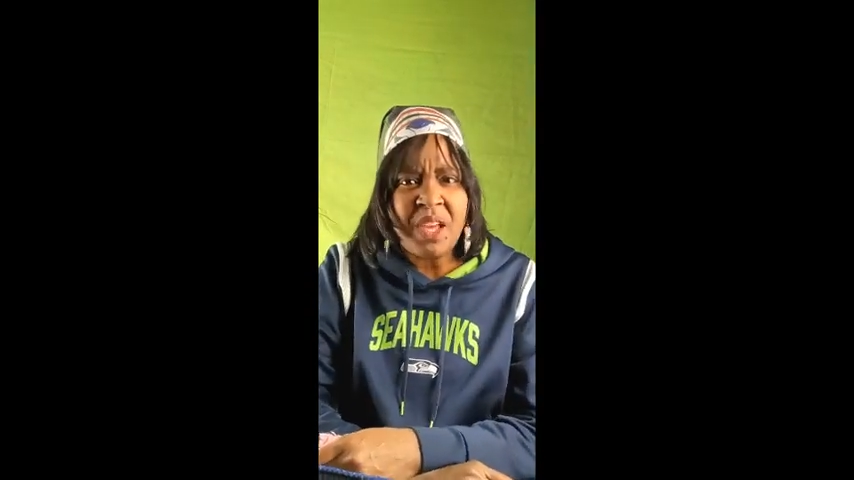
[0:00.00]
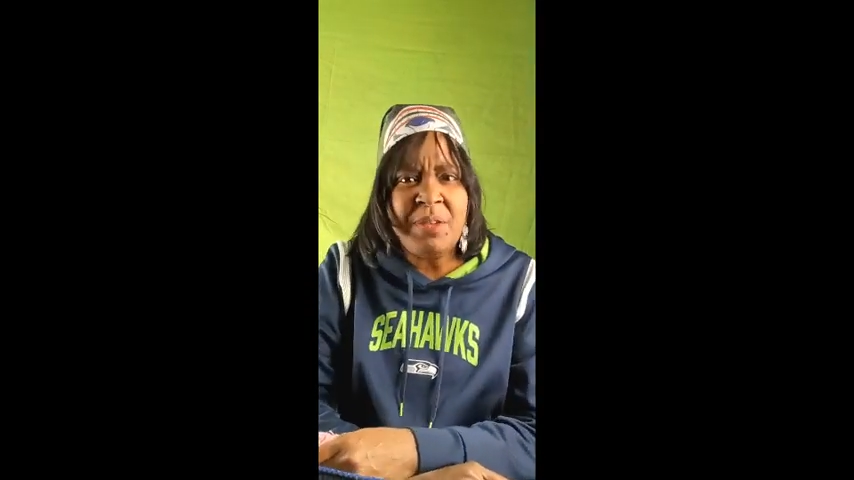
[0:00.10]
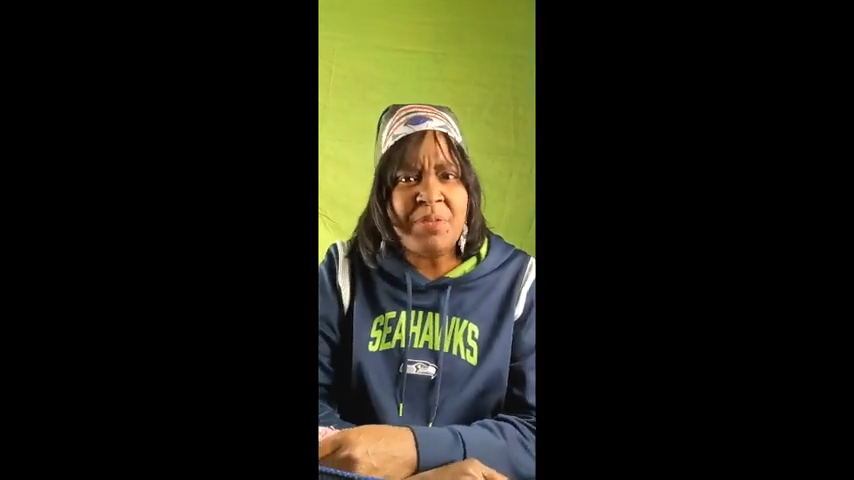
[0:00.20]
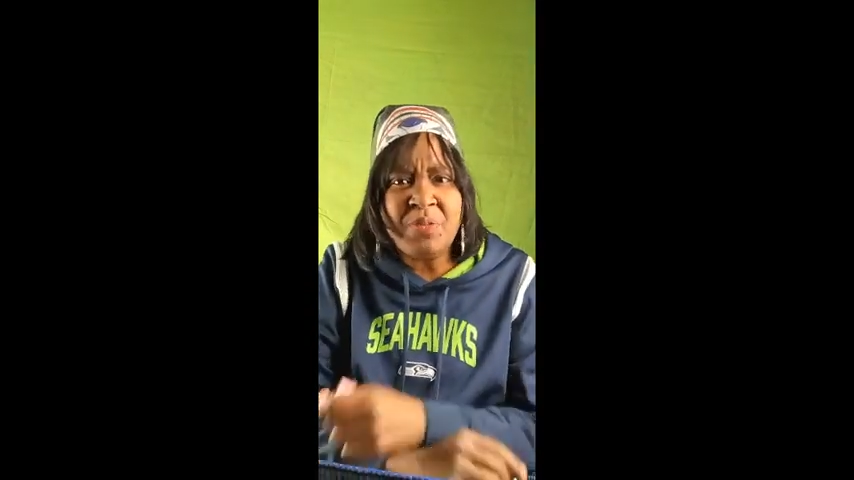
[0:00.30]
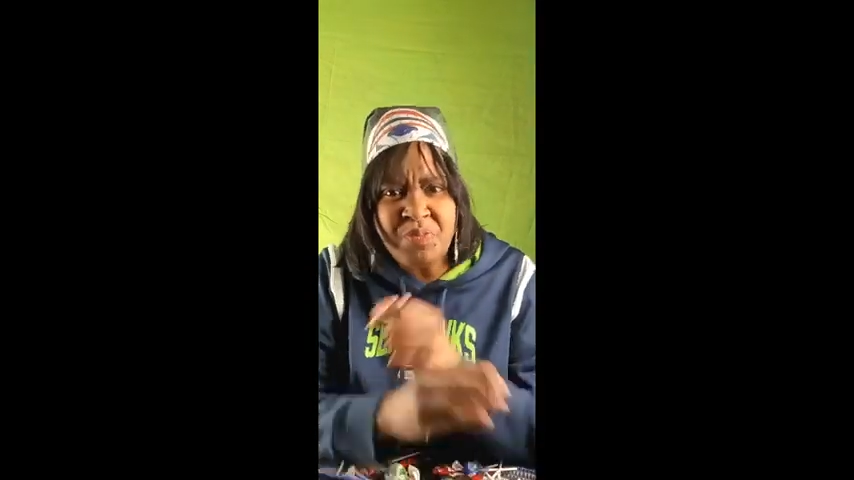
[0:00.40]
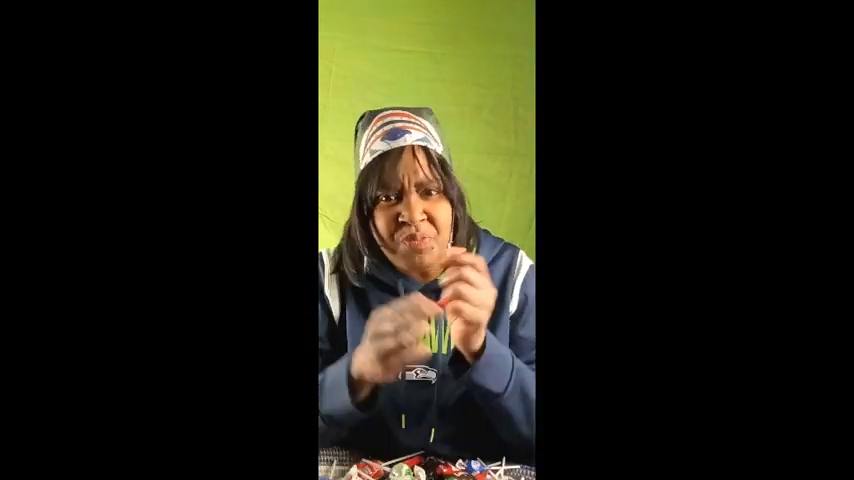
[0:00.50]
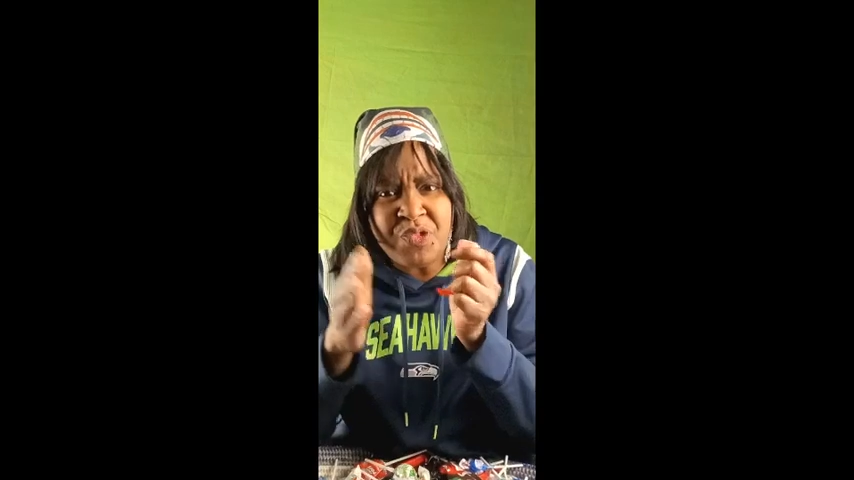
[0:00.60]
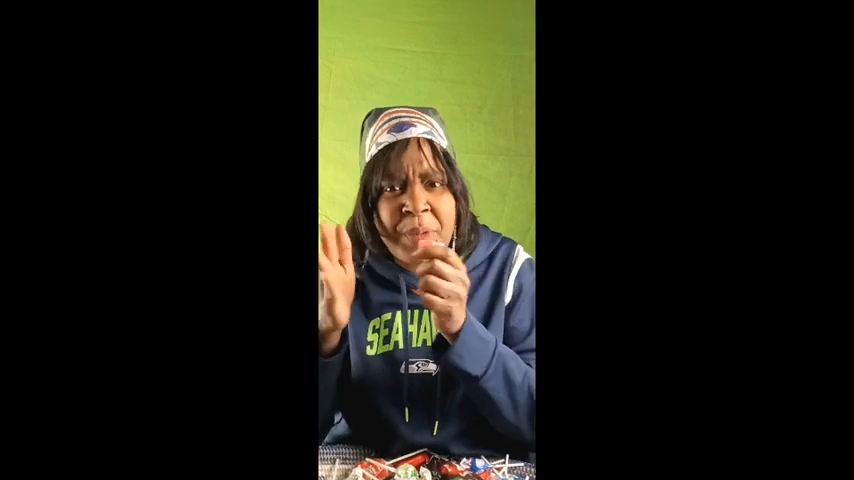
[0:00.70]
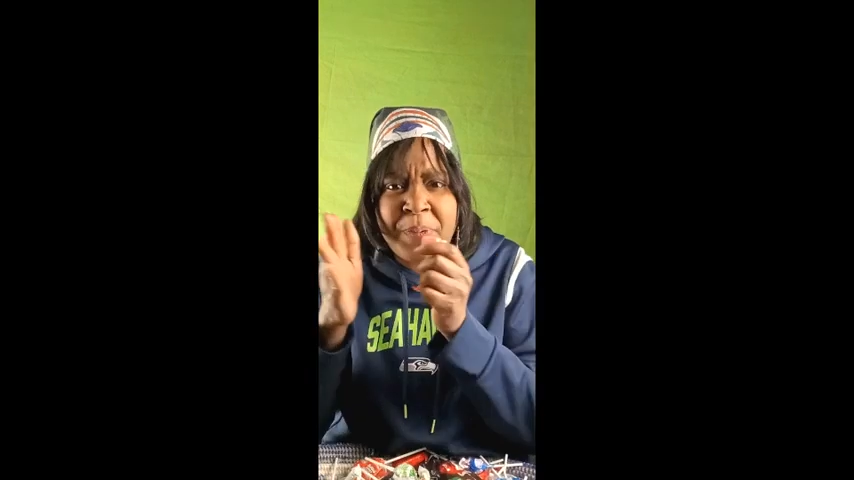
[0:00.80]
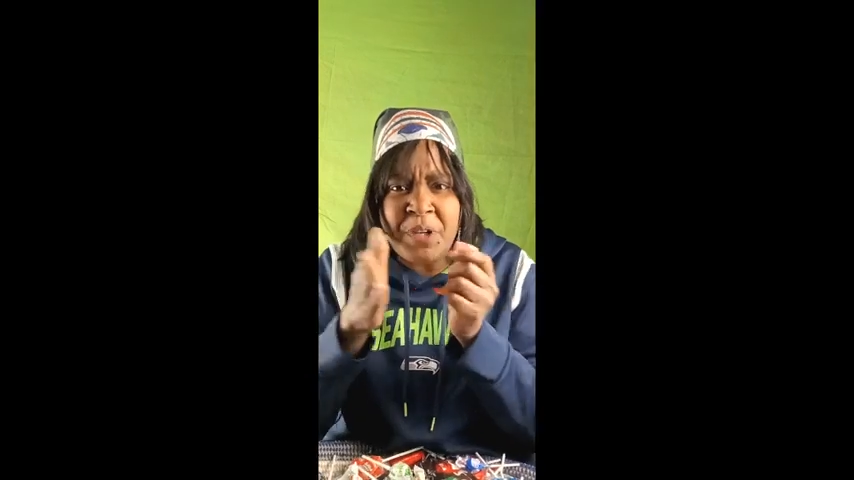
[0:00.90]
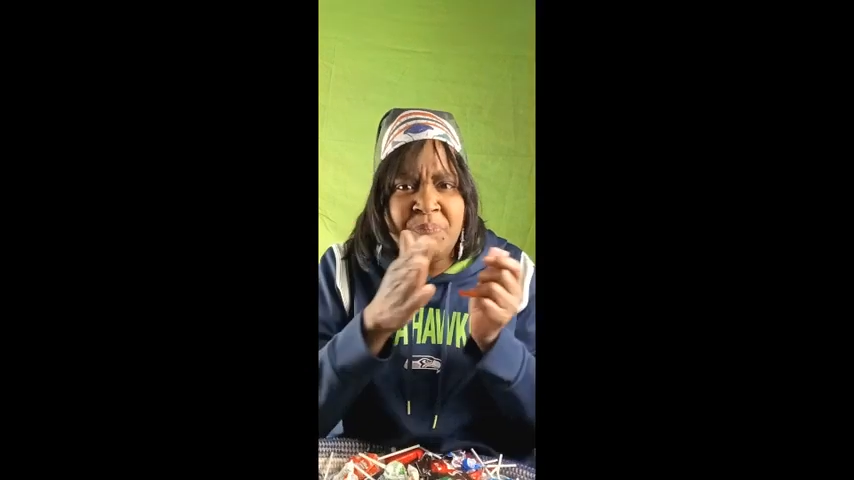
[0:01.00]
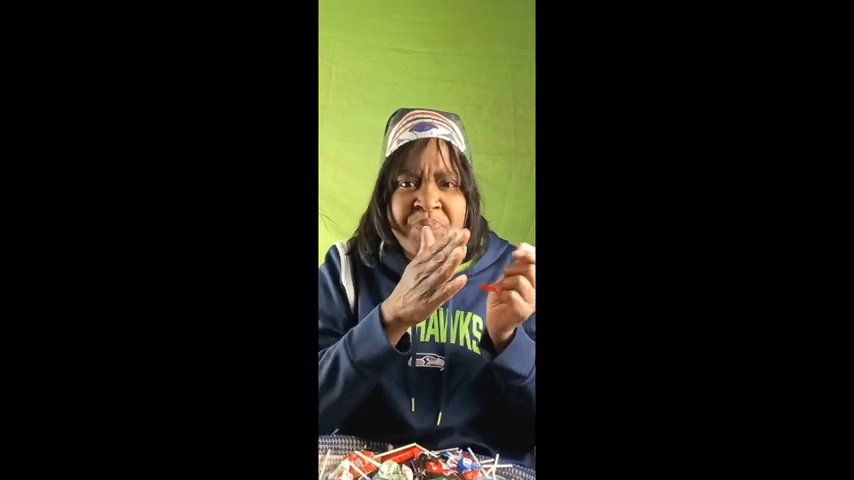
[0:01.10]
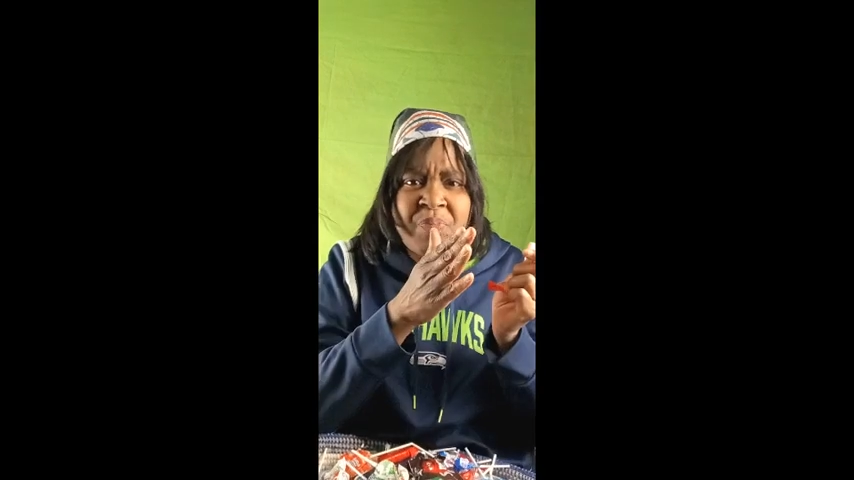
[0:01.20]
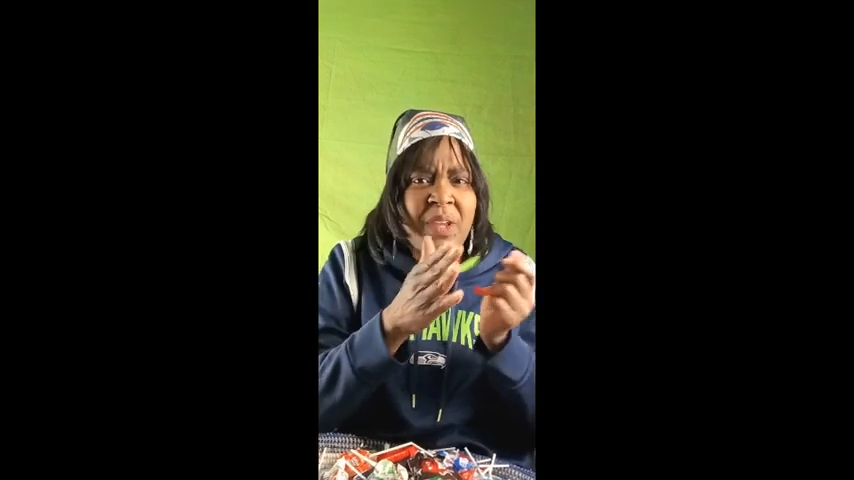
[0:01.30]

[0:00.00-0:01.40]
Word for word: Keep dipping.